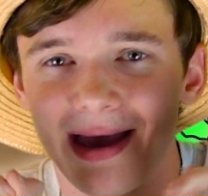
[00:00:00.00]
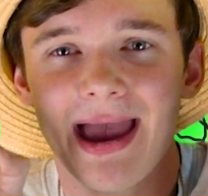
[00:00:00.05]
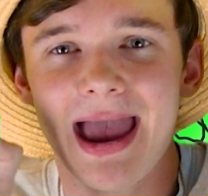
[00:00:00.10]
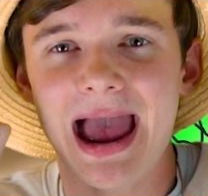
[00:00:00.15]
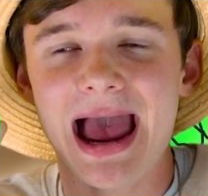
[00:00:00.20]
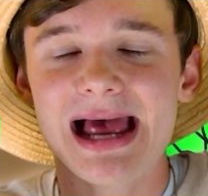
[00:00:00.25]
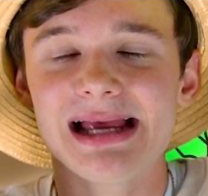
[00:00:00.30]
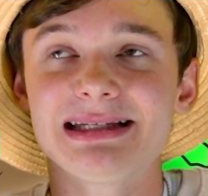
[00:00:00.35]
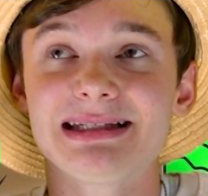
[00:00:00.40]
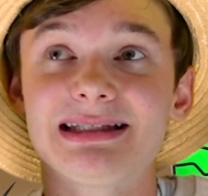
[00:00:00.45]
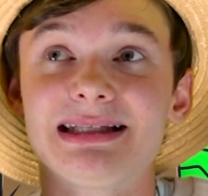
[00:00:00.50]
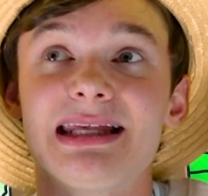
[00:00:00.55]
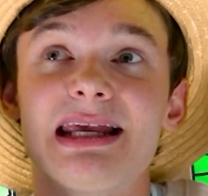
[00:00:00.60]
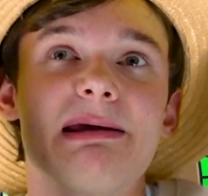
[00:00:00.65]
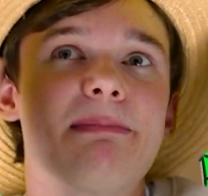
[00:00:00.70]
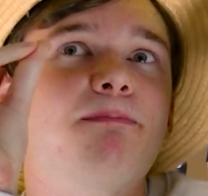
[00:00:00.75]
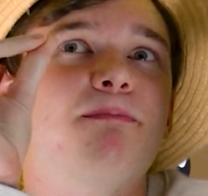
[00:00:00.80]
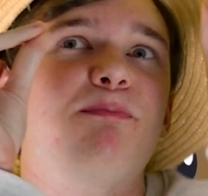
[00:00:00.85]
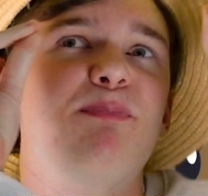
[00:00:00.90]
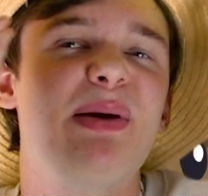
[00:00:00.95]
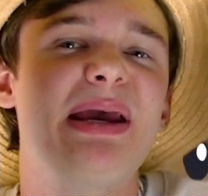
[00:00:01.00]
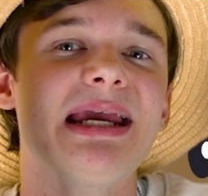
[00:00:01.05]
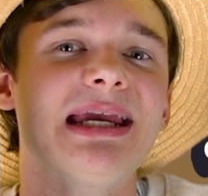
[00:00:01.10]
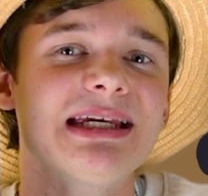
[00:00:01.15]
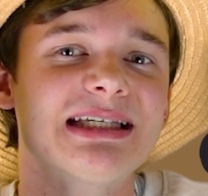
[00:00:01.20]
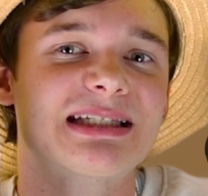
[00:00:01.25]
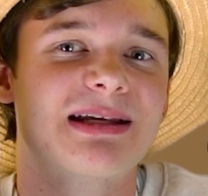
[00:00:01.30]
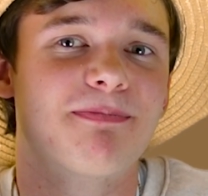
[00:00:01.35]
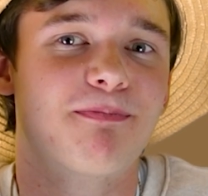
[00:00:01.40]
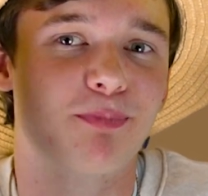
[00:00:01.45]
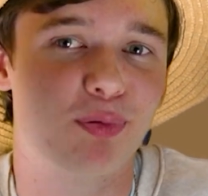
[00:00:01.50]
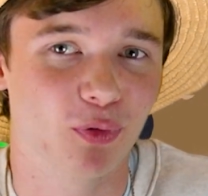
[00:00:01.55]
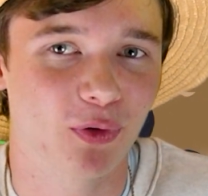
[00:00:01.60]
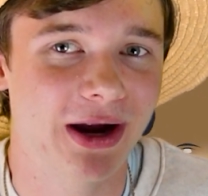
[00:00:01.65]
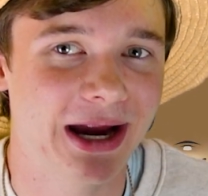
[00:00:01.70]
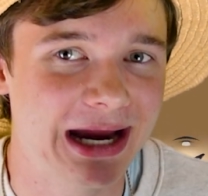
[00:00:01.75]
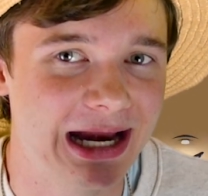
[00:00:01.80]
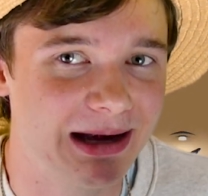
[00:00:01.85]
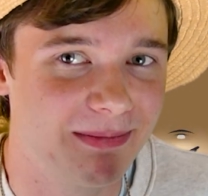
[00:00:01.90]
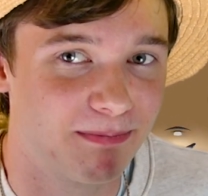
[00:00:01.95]
has the biggest
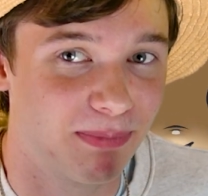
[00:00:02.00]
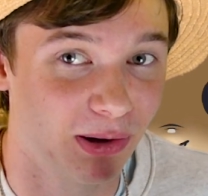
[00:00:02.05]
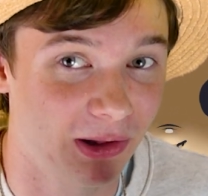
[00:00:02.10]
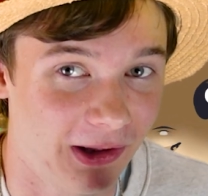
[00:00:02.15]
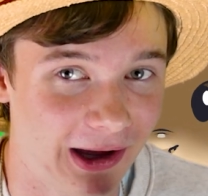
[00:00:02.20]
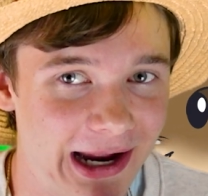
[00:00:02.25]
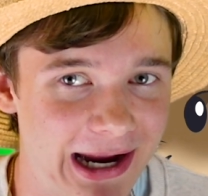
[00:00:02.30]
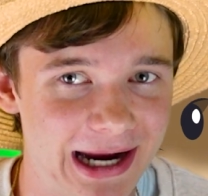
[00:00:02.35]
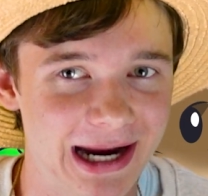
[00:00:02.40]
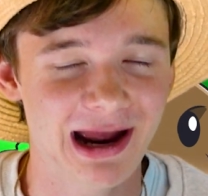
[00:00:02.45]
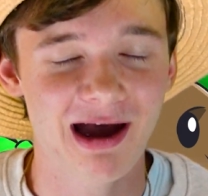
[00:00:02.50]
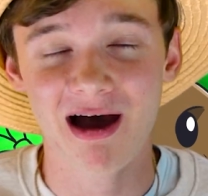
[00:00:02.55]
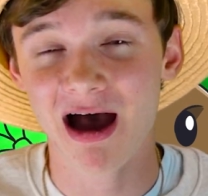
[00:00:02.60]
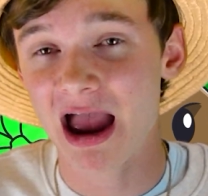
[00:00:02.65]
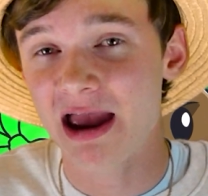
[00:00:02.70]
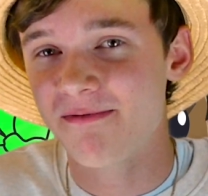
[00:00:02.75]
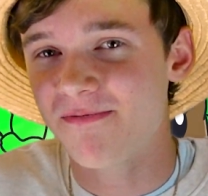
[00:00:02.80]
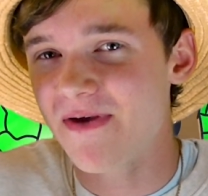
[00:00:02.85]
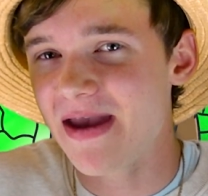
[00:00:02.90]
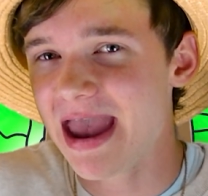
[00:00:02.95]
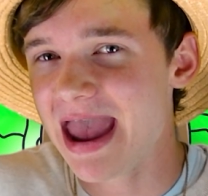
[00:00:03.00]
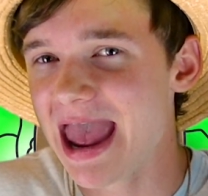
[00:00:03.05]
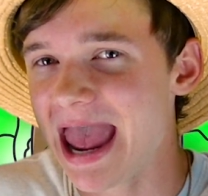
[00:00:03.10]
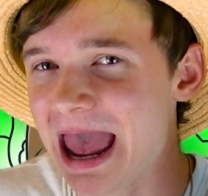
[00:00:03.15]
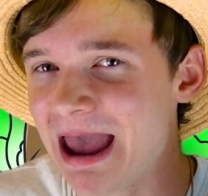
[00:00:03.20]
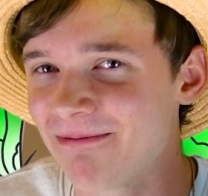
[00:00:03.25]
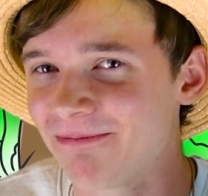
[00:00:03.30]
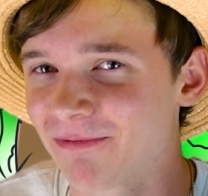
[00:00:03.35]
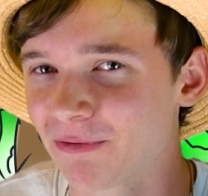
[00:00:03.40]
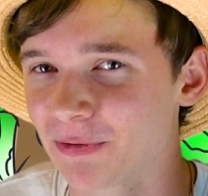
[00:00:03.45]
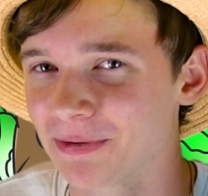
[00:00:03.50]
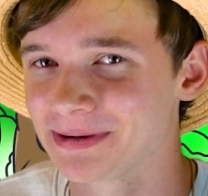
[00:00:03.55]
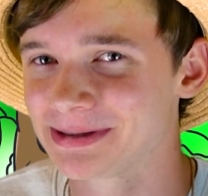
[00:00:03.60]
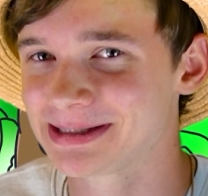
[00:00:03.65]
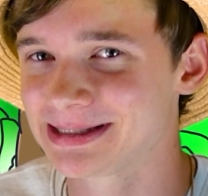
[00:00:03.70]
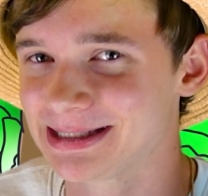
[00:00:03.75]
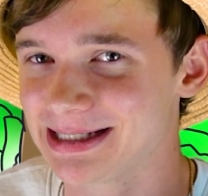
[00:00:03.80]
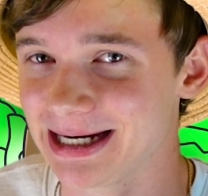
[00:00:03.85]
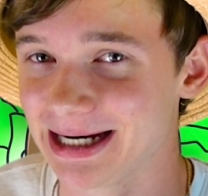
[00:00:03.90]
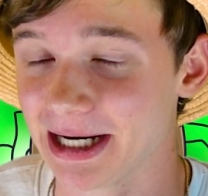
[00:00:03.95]
brain play I've ever
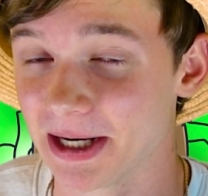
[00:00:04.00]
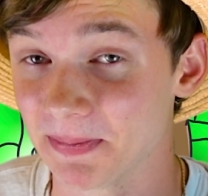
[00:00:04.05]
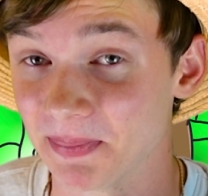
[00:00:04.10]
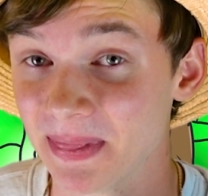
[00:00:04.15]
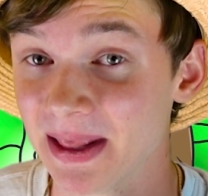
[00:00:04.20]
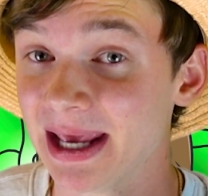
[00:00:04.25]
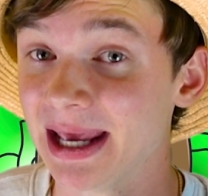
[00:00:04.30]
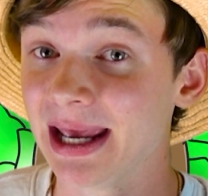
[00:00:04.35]
seen.